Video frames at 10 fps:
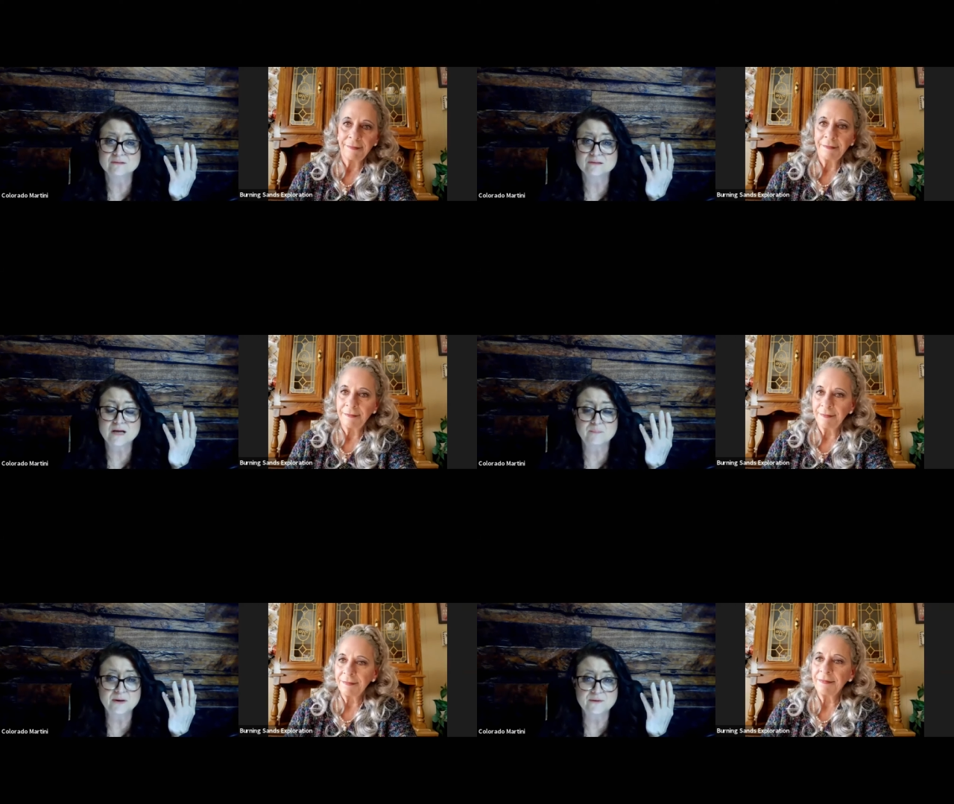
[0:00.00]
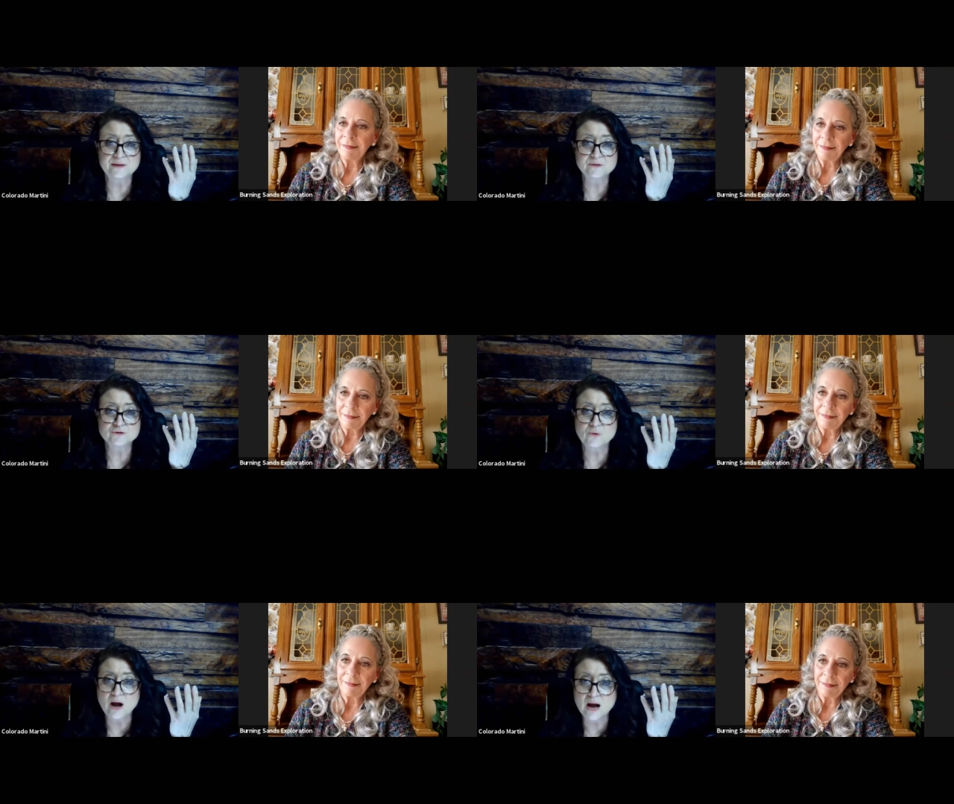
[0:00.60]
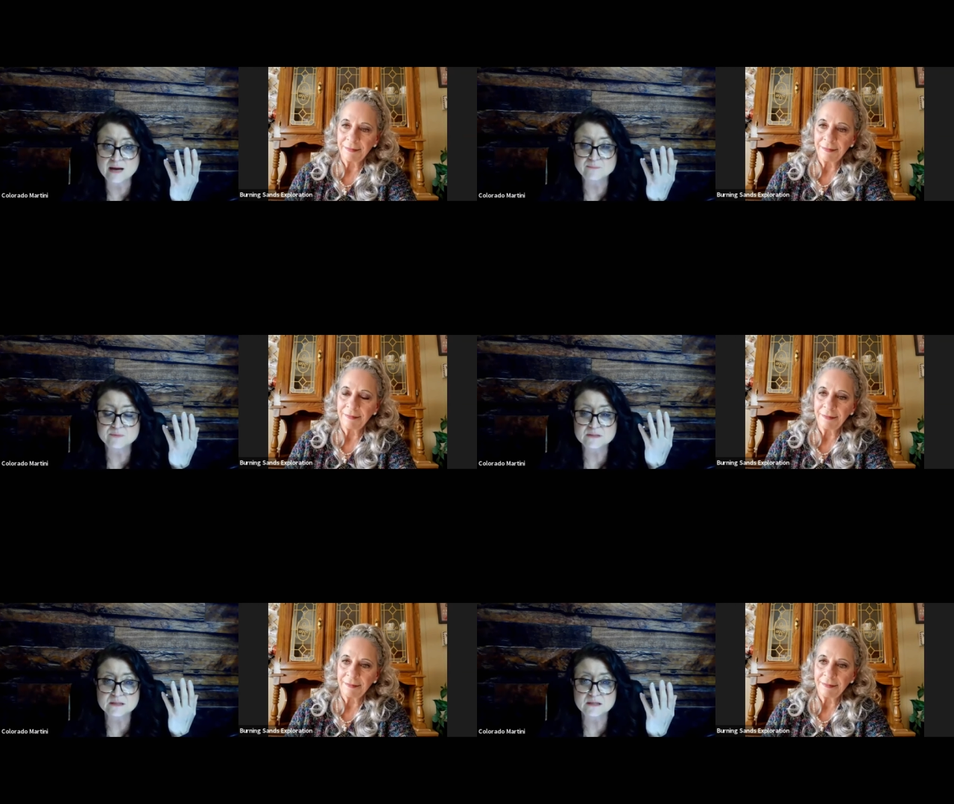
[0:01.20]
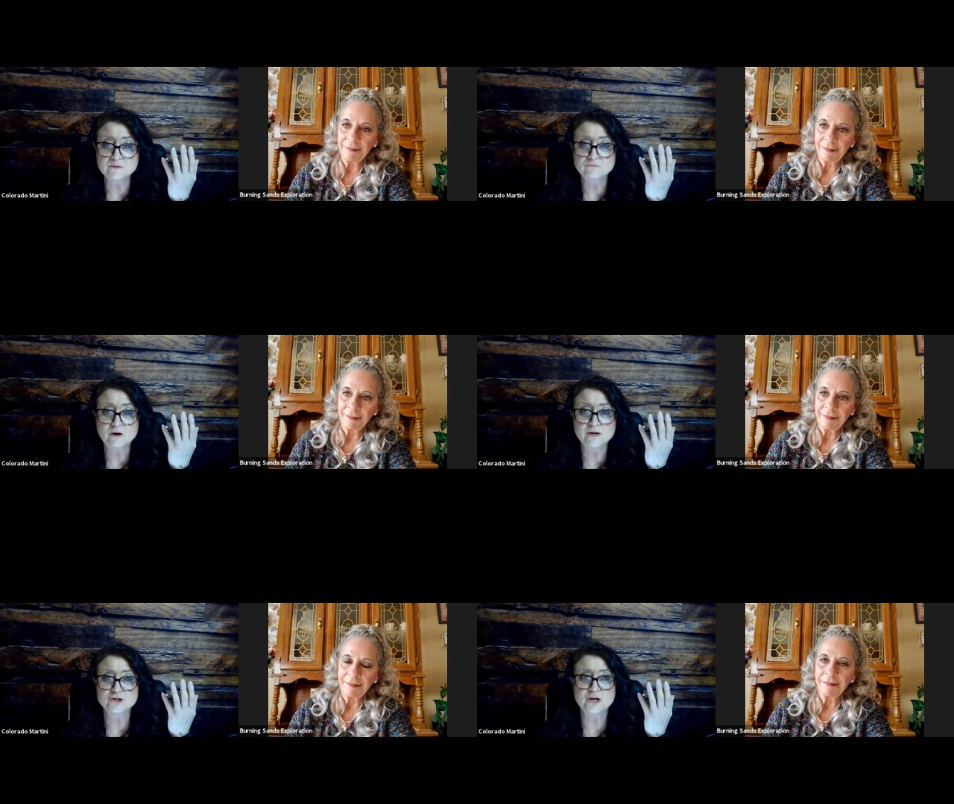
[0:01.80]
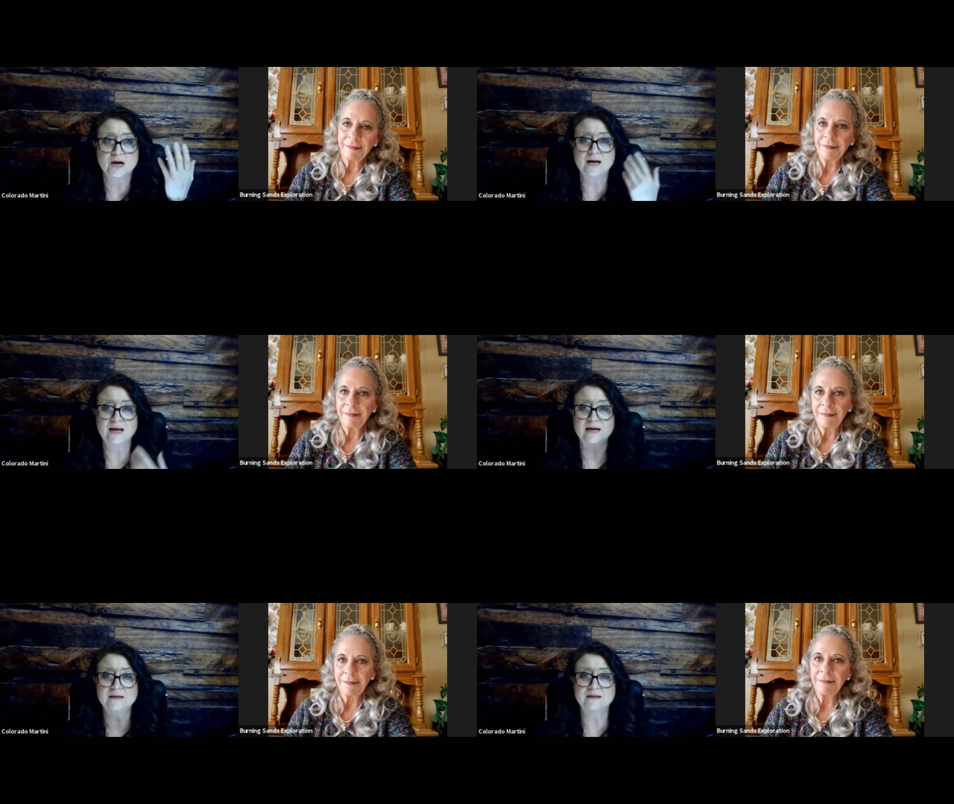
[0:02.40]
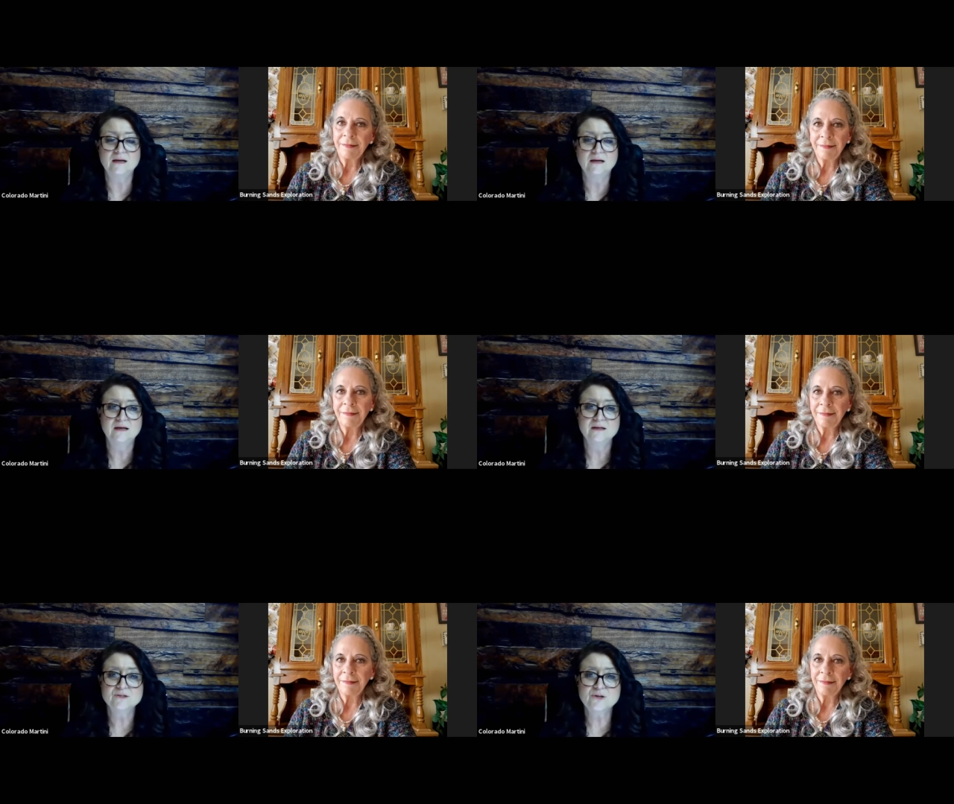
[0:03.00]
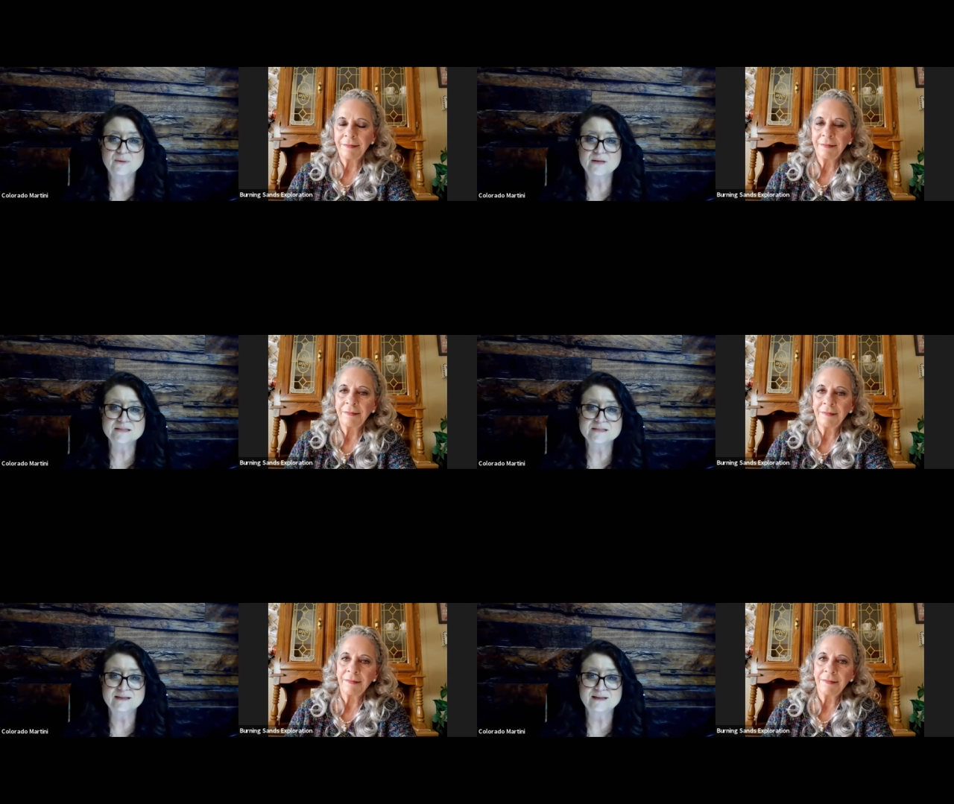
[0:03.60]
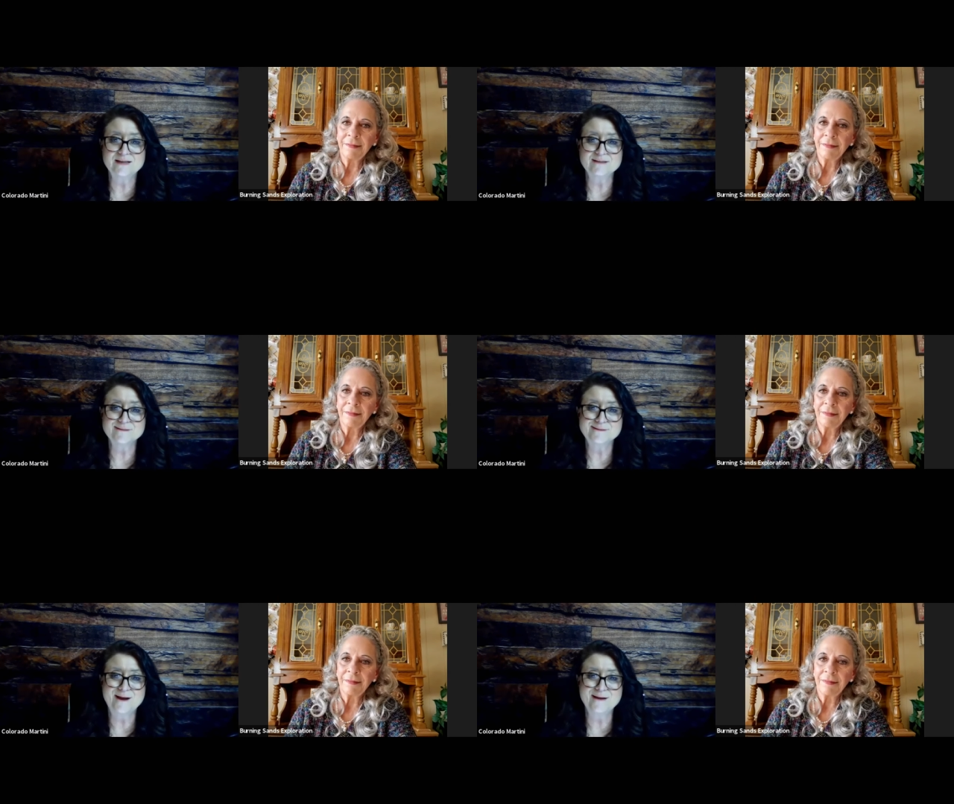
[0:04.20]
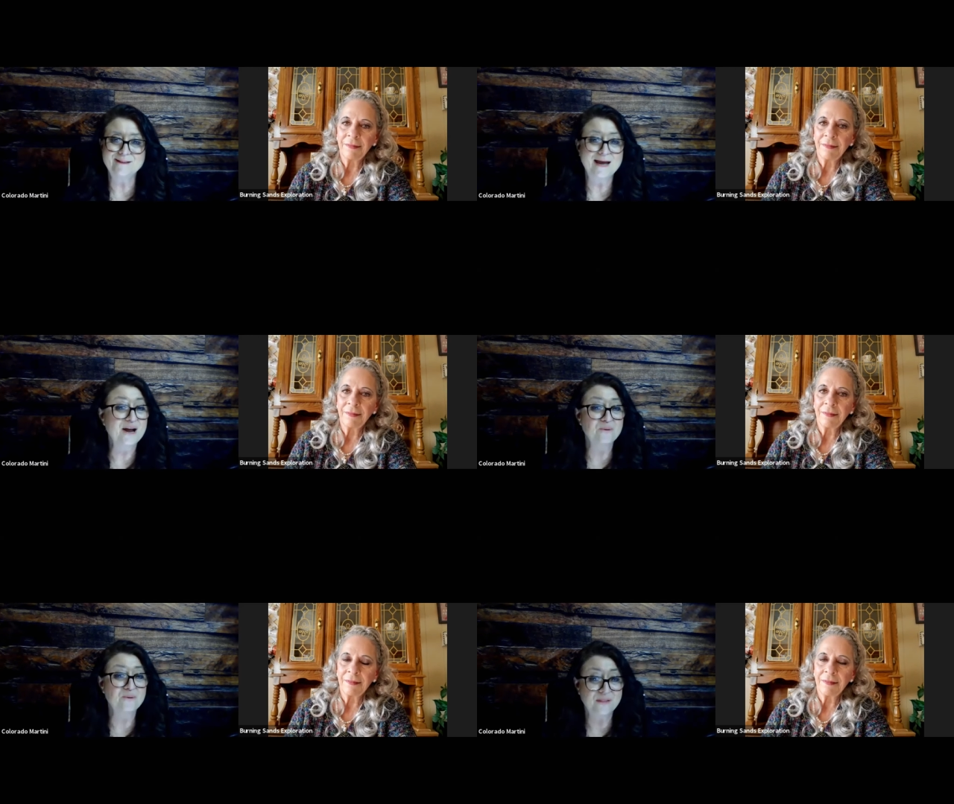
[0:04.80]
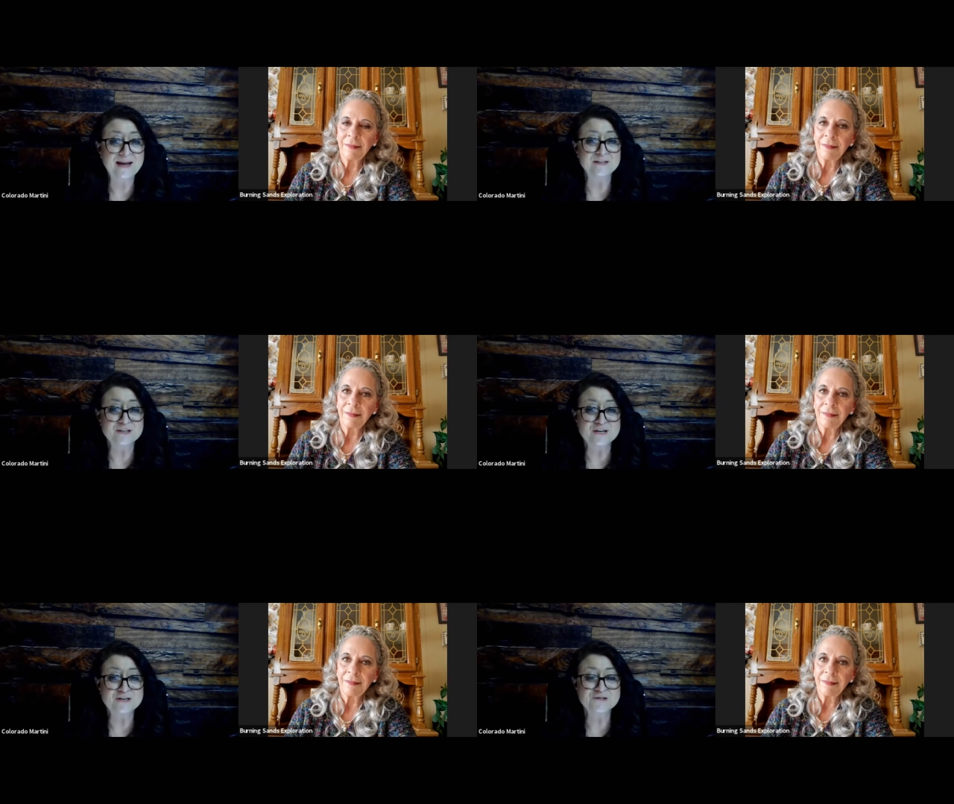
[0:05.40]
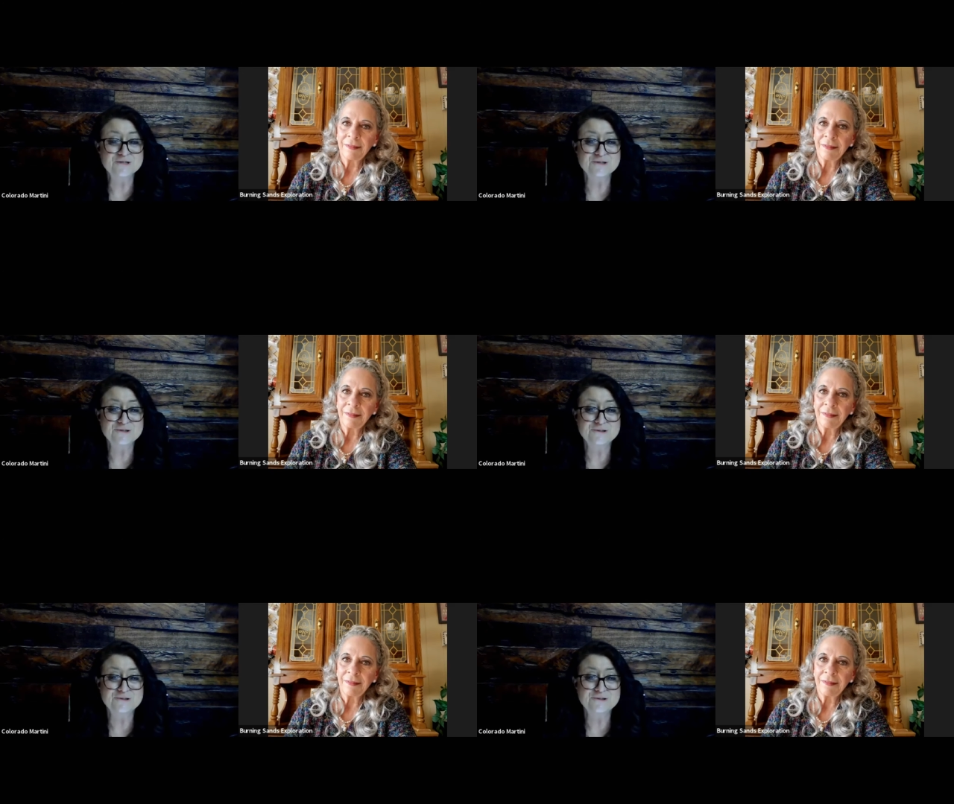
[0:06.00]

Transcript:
Speaker 1: Siberian tribes in Russia. And so it's it's not that outlandish